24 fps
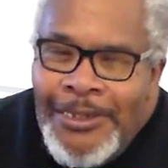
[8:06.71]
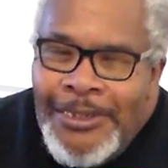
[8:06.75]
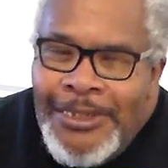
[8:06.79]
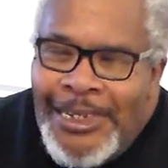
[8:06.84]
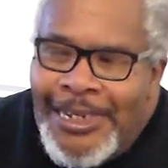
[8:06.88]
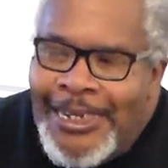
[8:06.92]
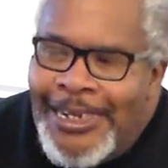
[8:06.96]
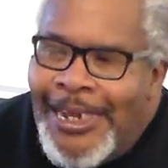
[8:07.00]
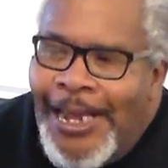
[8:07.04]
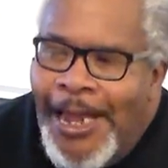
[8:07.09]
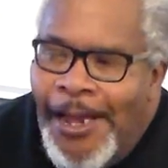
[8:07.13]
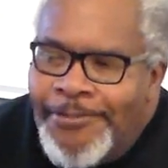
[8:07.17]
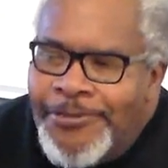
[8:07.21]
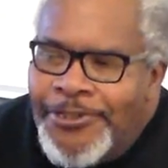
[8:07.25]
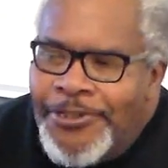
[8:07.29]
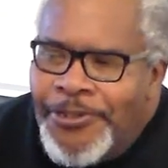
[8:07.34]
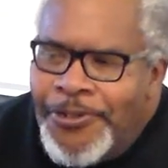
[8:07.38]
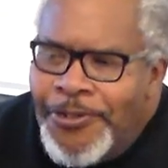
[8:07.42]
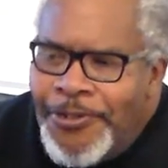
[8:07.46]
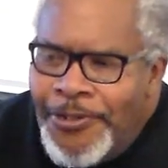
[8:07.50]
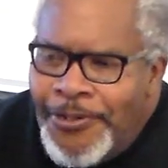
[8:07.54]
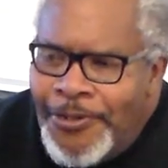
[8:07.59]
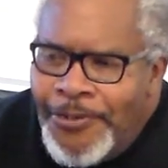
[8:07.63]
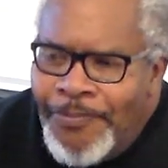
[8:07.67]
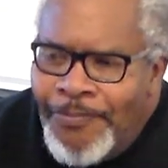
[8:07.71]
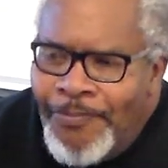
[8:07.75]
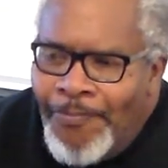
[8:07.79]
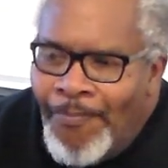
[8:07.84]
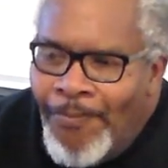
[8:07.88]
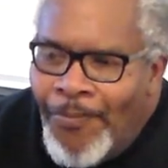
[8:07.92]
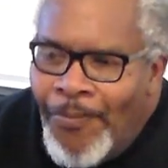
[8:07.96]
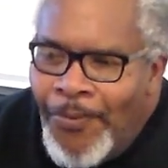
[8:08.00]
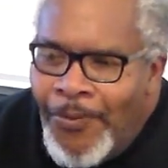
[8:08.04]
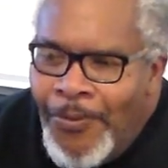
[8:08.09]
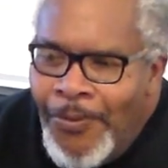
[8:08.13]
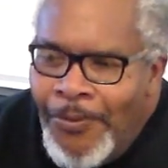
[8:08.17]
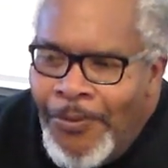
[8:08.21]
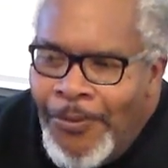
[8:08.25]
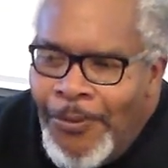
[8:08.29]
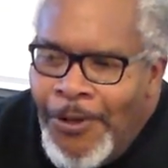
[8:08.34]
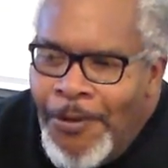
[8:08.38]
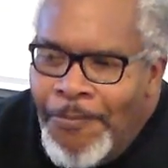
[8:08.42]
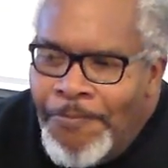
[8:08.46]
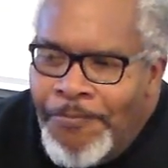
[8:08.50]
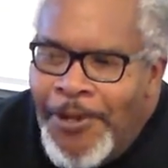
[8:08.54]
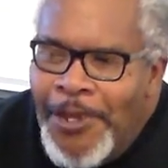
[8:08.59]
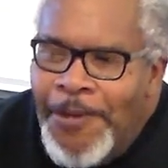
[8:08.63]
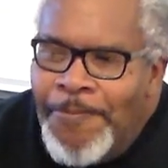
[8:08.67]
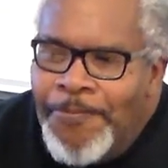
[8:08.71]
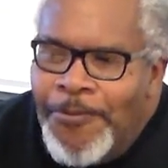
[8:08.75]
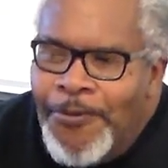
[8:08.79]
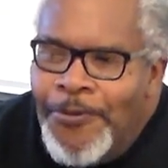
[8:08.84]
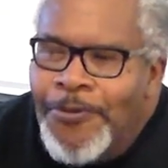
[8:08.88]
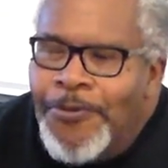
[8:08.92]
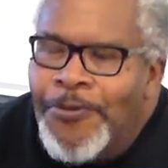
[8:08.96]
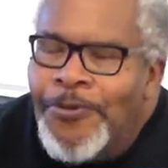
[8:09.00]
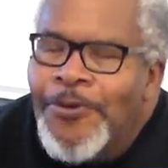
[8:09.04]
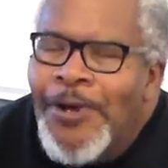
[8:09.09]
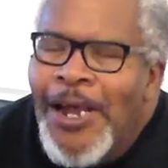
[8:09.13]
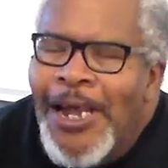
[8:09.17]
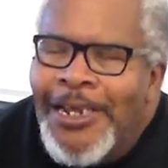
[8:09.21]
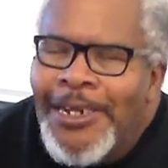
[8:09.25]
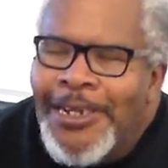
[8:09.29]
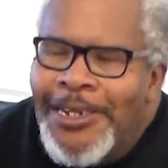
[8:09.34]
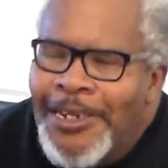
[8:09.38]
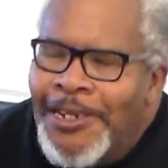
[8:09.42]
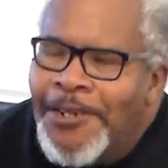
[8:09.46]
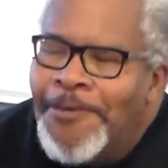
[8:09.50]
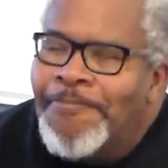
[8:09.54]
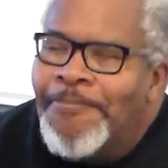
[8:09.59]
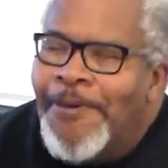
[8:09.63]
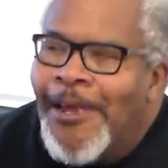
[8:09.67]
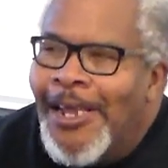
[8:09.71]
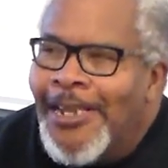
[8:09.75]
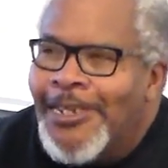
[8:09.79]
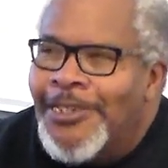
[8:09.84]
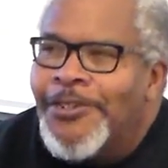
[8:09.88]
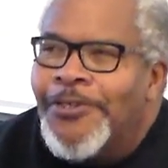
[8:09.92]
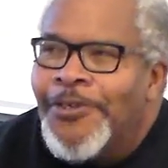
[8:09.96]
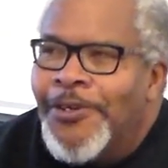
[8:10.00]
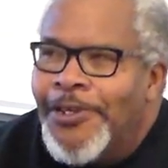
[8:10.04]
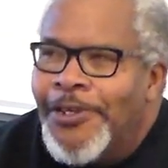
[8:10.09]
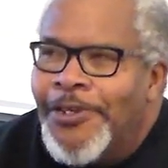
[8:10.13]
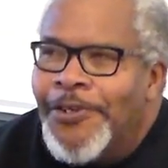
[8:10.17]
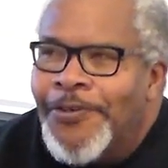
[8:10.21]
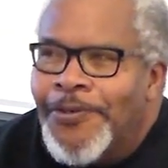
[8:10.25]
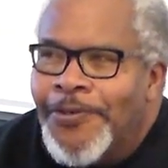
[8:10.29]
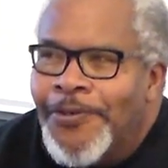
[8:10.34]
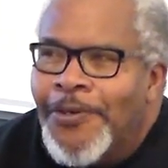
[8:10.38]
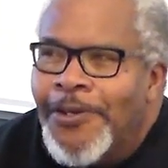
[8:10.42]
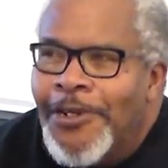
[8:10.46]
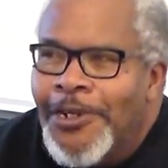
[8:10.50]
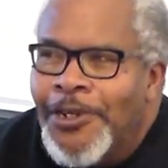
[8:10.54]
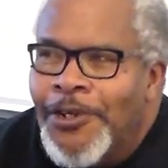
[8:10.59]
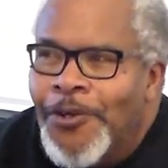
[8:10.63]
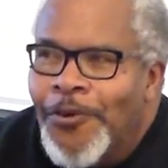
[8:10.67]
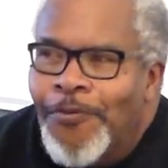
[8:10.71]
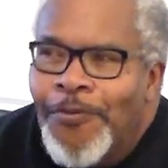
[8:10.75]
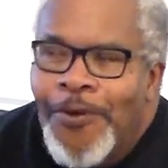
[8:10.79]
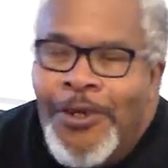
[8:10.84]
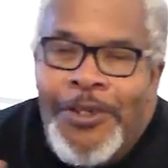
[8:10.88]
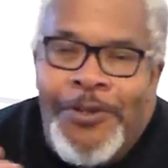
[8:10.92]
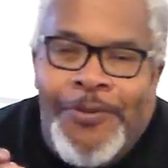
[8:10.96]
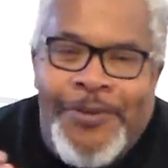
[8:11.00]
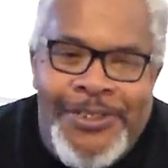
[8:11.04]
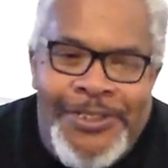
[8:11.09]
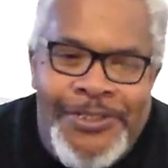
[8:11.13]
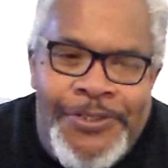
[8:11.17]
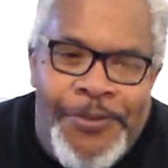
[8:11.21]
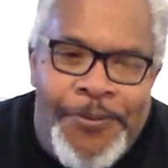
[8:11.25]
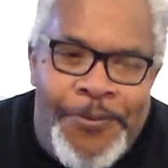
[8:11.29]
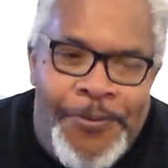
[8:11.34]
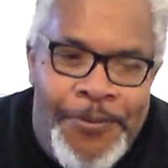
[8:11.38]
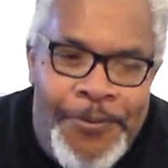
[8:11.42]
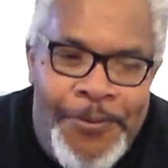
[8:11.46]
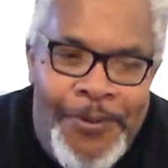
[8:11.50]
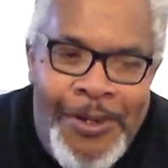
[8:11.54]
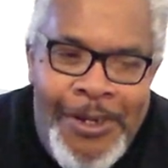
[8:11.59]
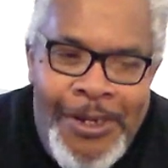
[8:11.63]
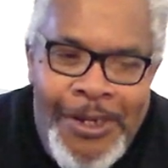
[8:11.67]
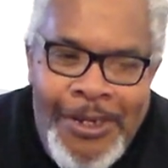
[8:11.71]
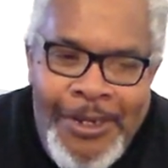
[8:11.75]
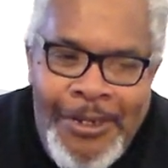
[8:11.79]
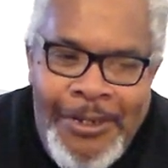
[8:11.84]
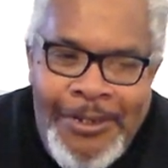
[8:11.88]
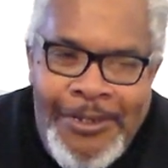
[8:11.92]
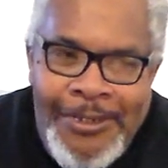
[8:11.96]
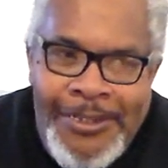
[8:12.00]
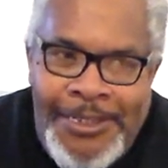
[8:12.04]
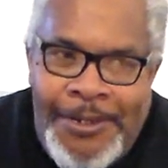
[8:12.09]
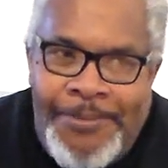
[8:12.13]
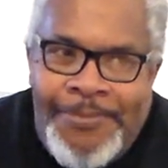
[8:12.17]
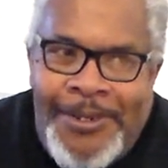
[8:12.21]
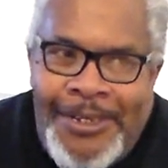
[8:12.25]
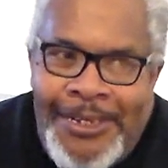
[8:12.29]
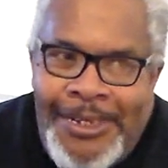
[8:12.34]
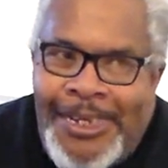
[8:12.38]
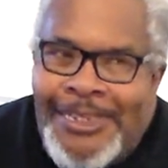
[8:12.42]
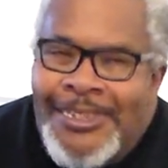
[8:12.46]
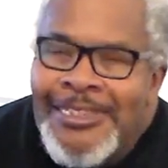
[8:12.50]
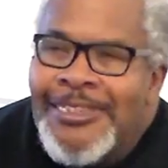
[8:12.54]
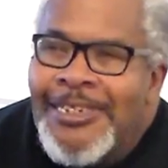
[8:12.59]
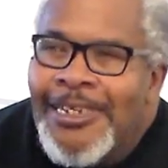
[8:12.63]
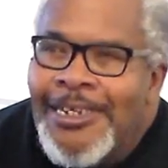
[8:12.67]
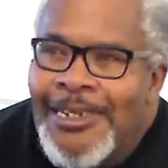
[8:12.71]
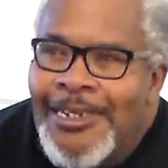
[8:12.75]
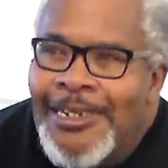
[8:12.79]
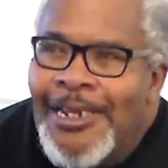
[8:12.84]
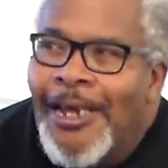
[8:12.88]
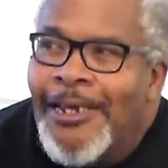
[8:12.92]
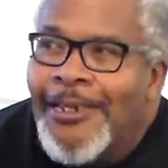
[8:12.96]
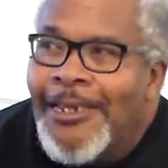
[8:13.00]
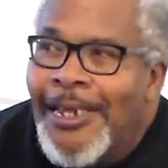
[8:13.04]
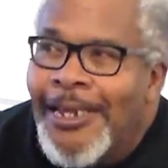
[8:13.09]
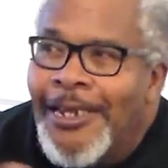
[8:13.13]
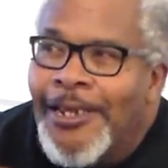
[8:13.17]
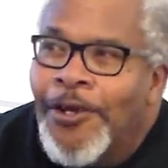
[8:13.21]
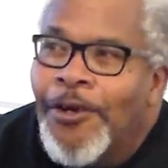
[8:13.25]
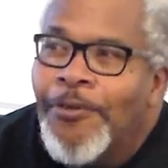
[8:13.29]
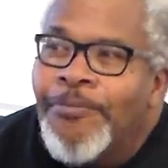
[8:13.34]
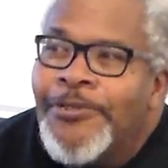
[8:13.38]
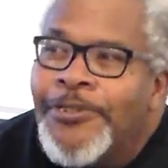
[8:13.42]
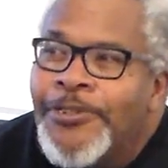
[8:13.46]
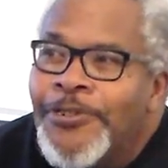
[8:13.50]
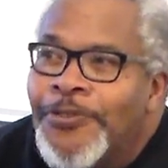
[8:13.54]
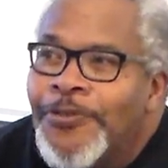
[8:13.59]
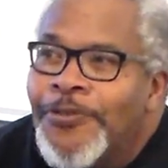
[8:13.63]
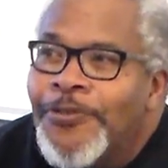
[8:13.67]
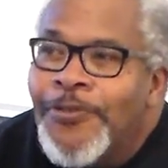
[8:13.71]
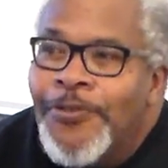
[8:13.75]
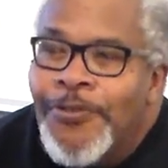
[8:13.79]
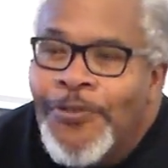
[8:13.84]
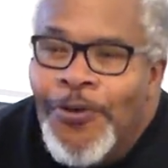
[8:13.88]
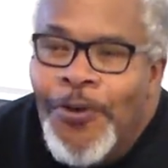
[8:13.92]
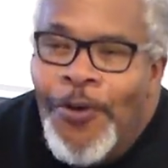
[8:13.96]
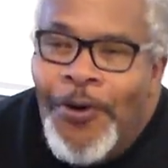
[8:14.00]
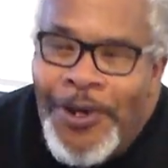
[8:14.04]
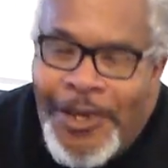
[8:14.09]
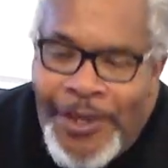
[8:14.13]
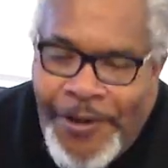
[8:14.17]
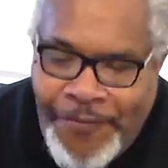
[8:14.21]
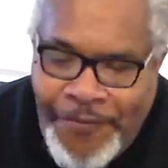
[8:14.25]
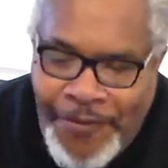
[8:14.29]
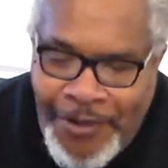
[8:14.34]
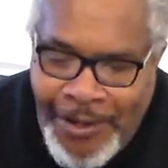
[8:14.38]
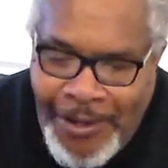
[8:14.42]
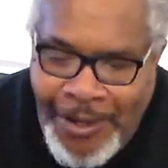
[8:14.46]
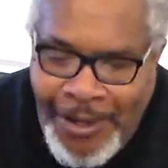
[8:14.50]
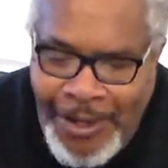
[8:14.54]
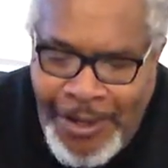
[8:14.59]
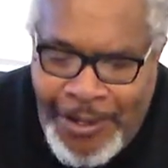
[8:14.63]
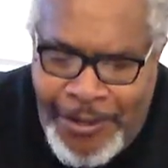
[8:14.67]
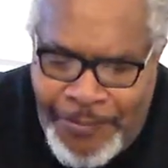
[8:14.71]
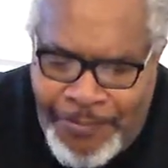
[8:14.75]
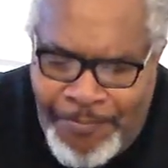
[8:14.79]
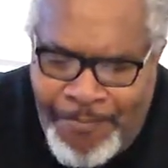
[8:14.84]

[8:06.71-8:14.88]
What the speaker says: to capture people who had an impact on you, you know, whether it's through something they said, how they helped you, or even,